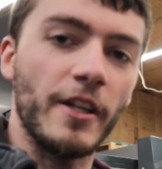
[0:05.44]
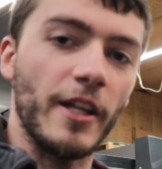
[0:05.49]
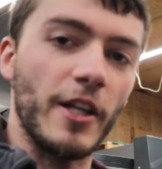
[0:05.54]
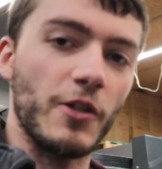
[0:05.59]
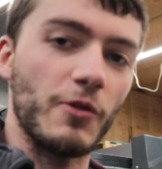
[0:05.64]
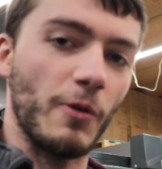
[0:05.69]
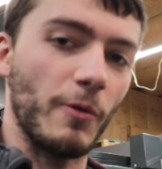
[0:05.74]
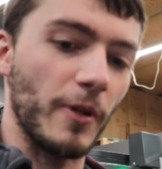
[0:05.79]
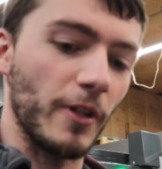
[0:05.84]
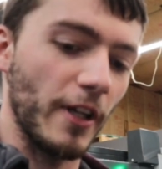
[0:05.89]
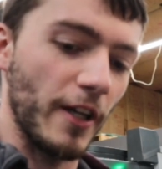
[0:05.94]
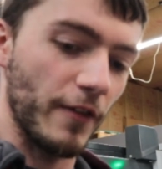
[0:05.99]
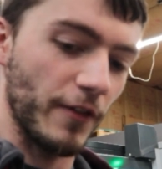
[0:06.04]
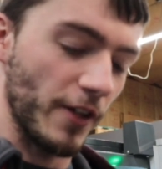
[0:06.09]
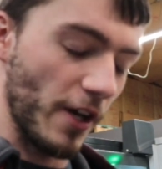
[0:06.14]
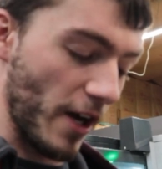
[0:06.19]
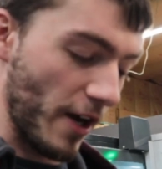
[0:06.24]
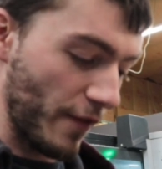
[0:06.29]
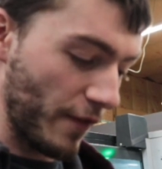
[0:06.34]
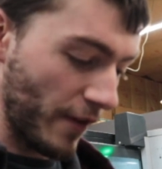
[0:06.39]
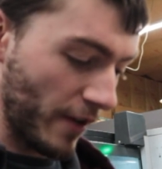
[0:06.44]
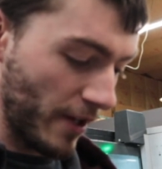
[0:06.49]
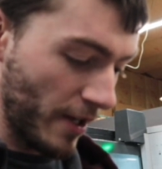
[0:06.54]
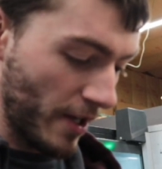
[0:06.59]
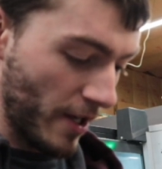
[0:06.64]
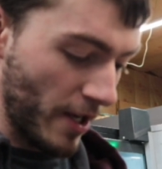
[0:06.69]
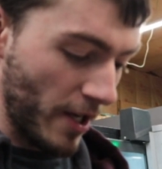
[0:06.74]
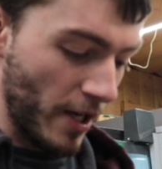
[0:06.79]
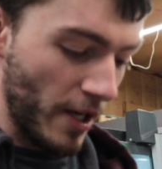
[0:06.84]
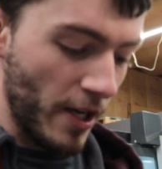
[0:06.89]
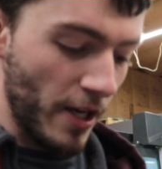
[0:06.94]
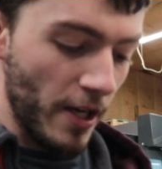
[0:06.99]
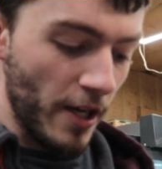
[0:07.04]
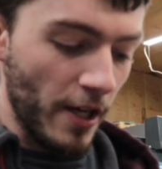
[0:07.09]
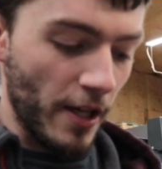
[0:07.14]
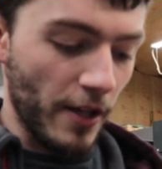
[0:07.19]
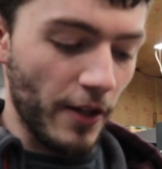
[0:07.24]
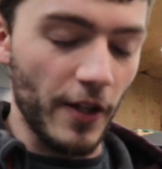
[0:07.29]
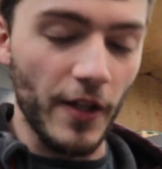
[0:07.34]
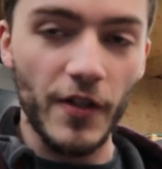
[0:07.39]
that's where we left off,
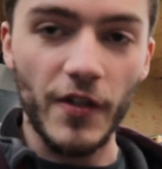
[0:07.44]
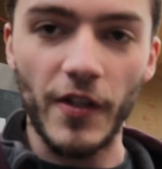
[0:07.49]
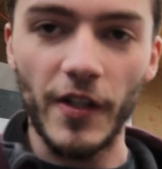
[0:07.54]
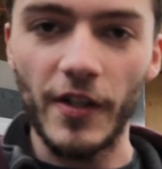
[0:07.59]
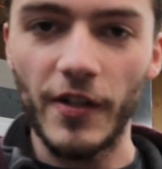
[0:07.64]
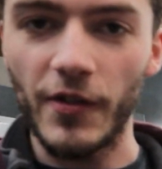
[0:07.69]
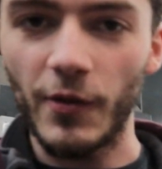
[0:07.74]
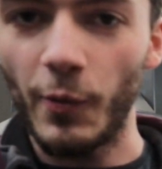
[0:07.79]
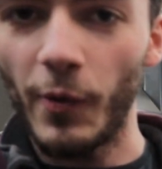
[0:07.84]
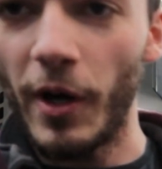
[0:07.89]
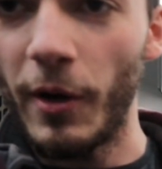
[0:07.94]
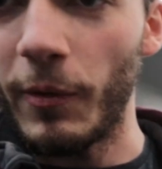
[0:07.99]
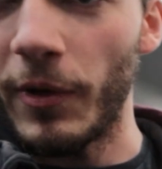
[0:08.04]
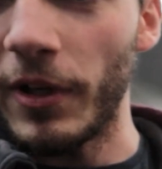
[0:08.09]
this is what